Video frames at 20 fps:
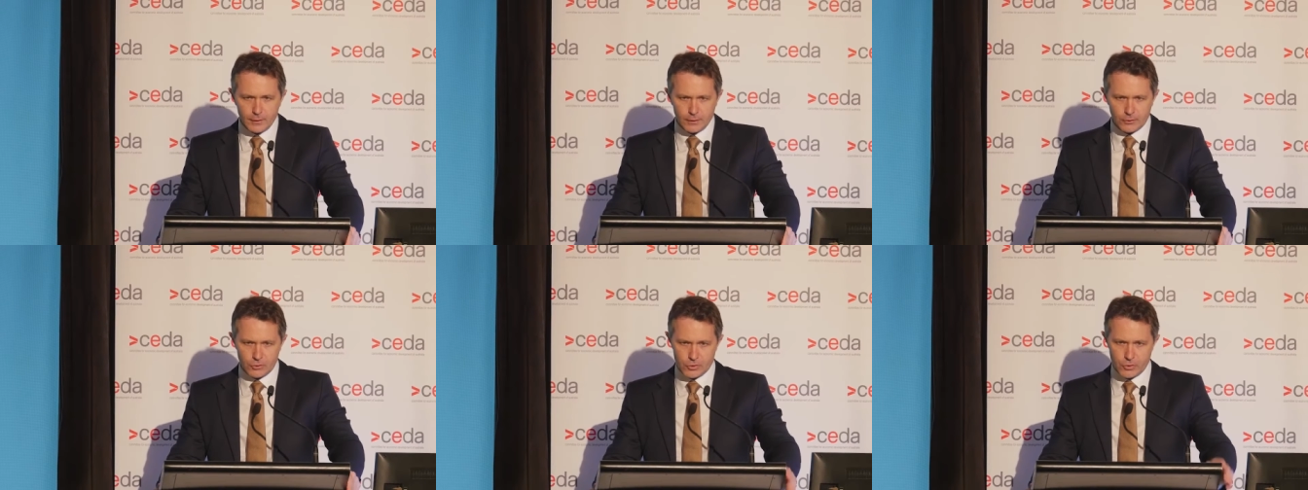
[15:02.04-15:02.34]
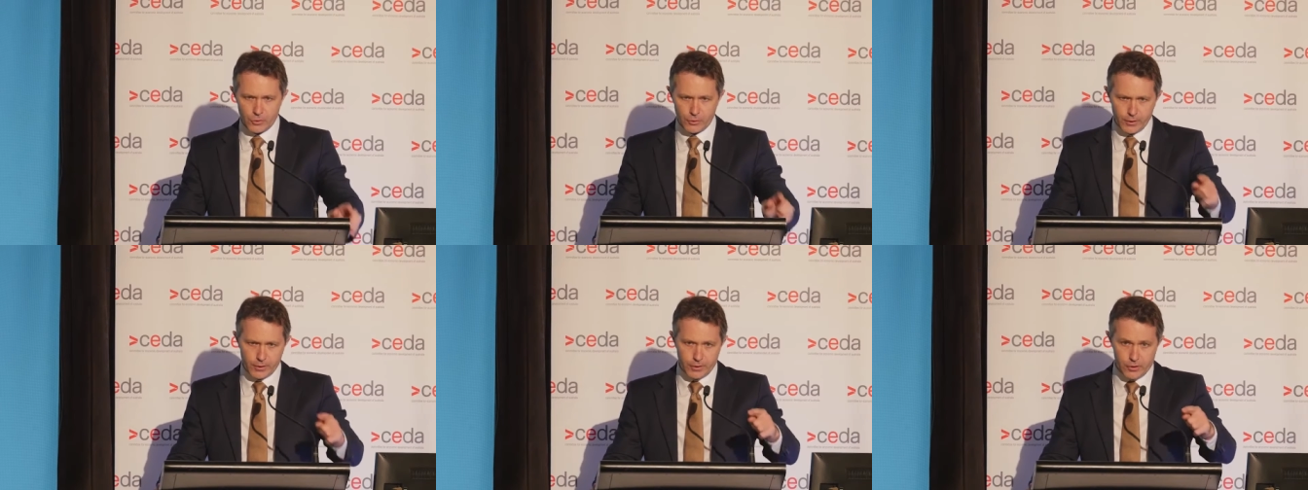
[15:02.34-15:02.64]
I was
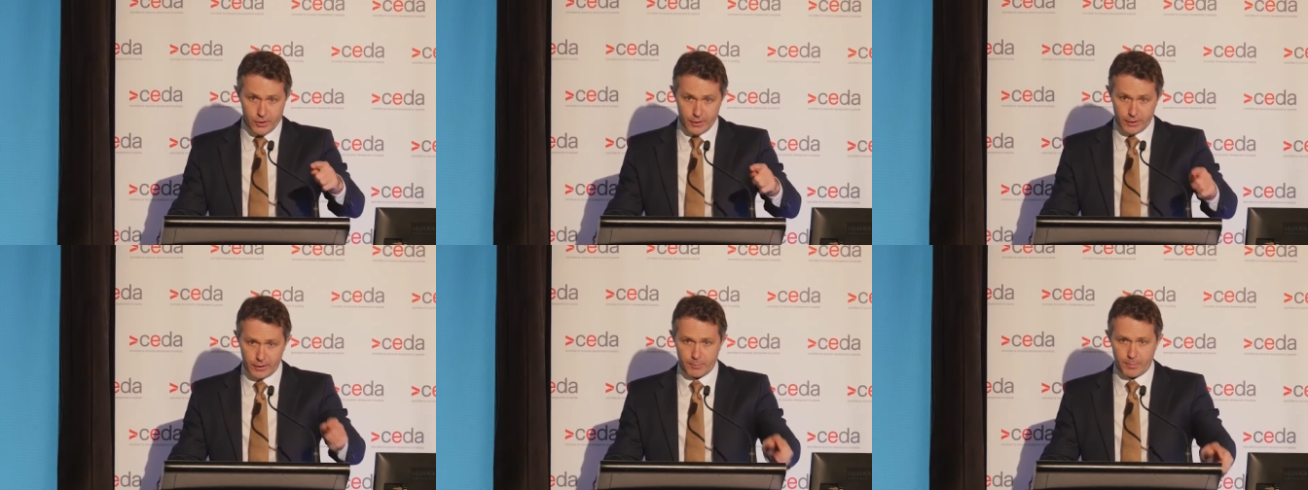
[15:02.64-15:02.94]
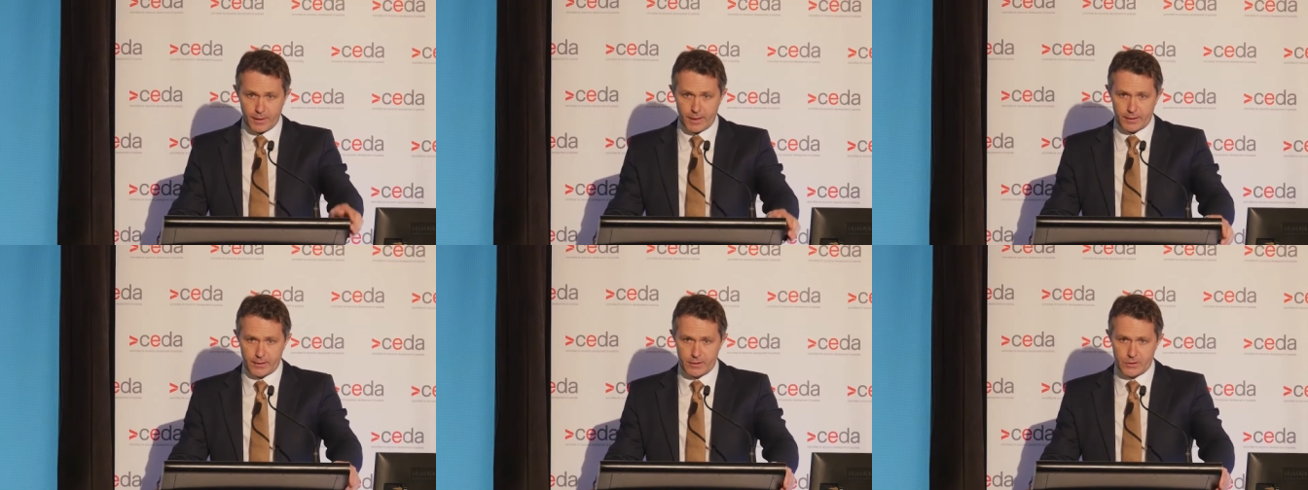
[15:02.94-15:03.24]
talking to Jenny
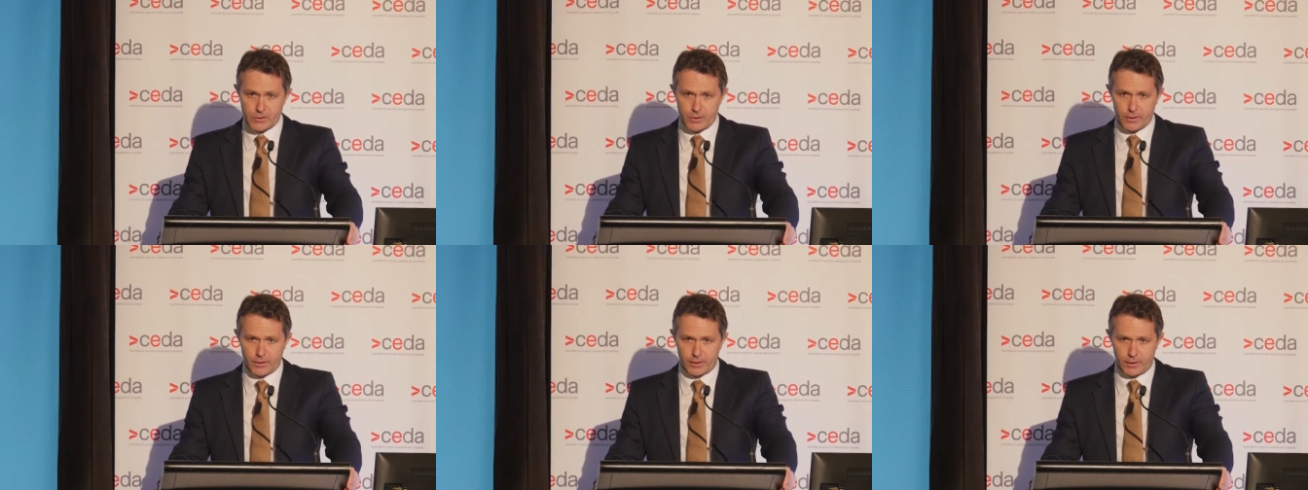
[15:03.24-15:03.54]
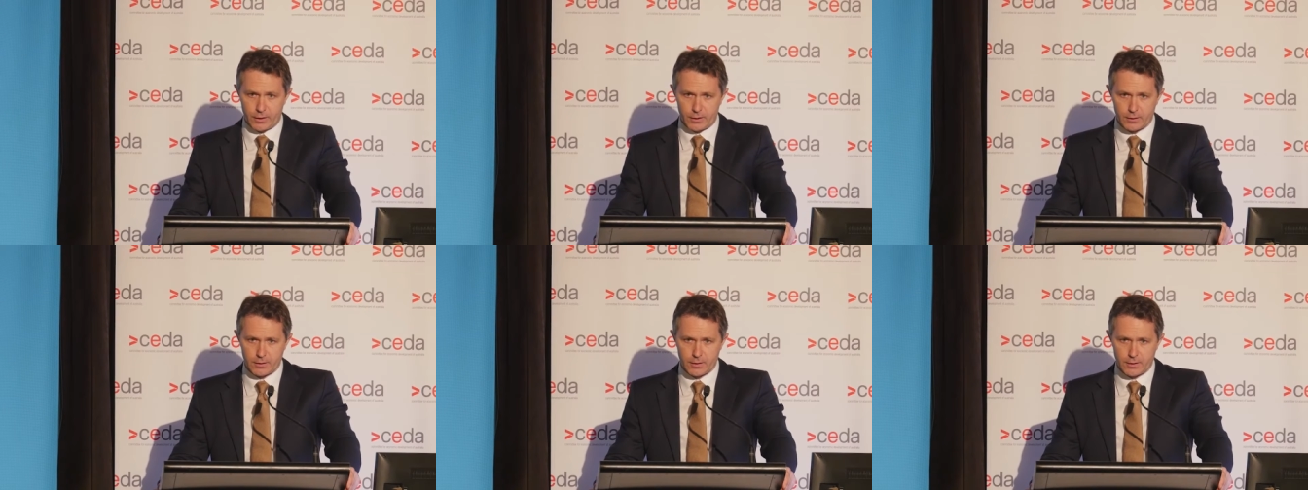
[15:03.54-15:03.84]
about this
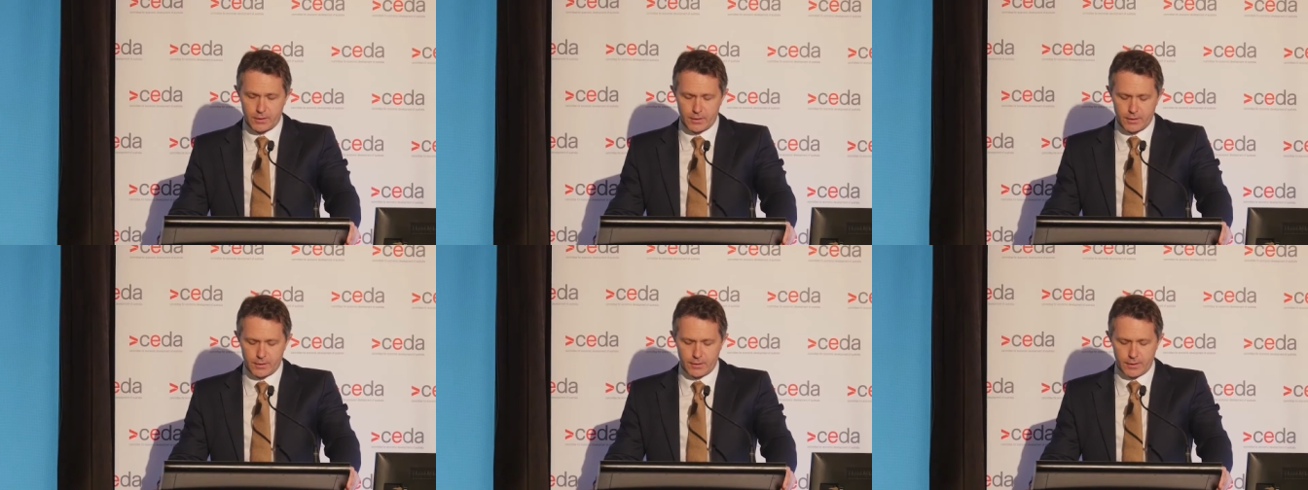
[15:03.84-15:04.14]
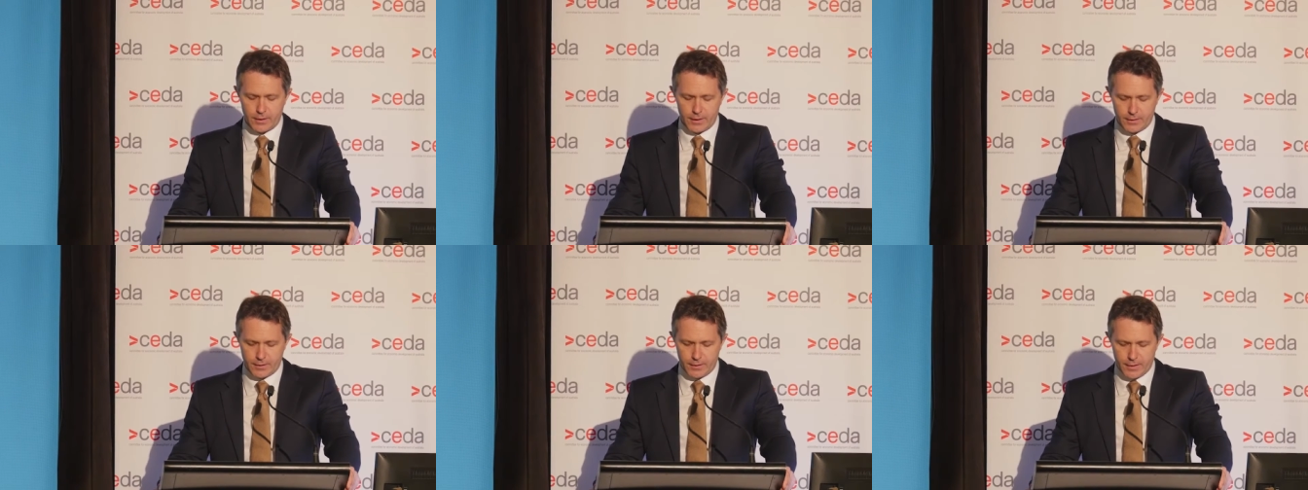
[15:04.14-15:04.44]
only
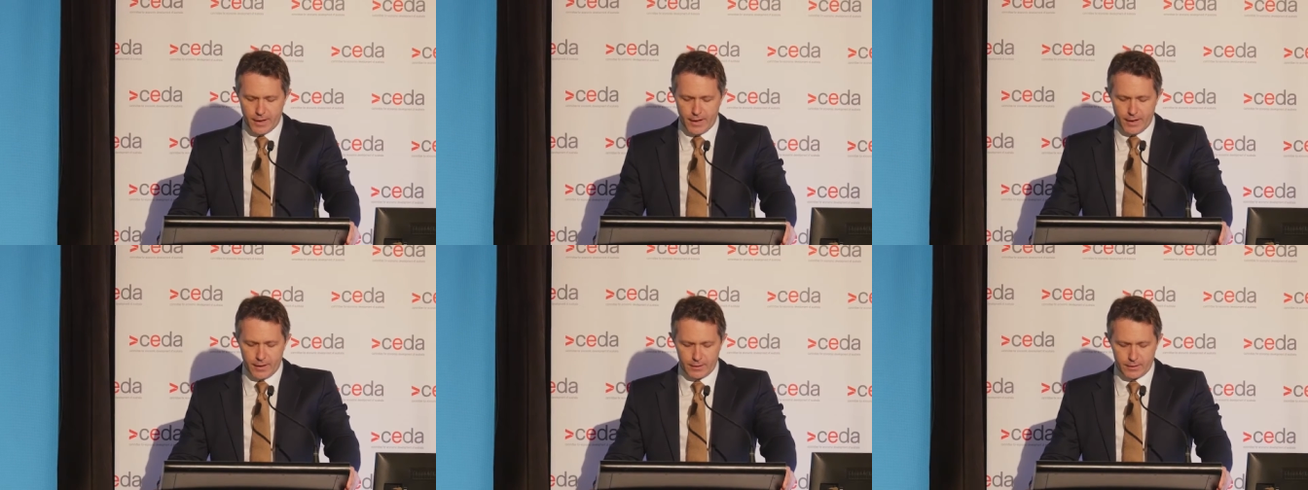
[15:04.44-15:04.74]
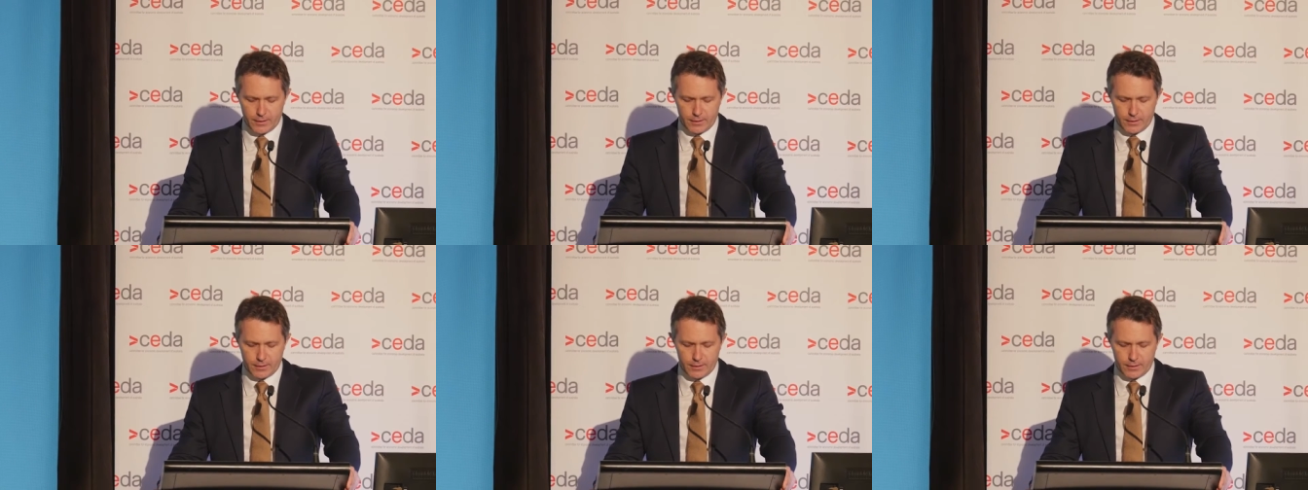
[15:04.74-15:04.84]
the other day,